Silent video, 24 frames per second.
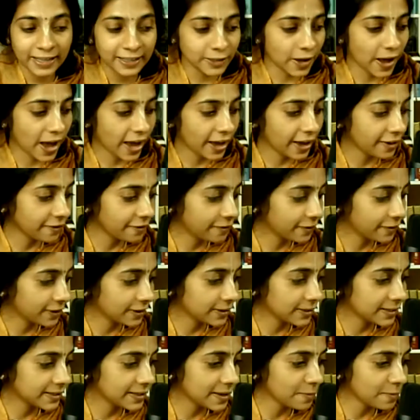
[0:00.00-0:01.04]
So I have
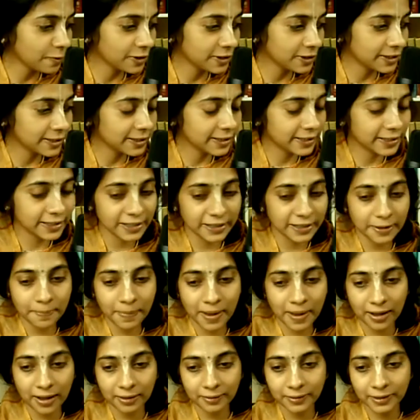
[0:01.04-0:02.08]
some verses in the
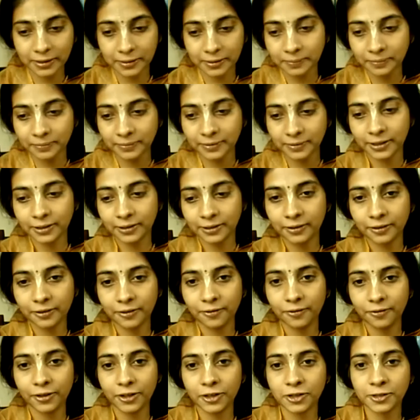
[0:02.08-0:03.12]
Bhagavatam
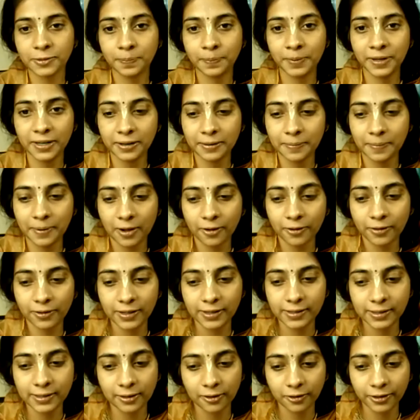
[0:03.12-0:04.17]
which speak about
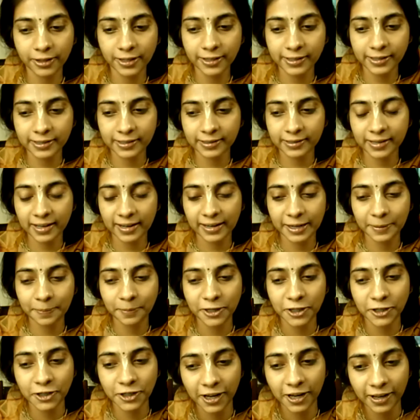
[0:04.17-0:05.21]
these glories. Let
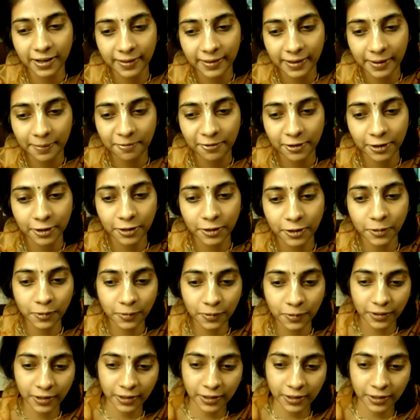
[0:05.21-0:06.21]
me share them with you.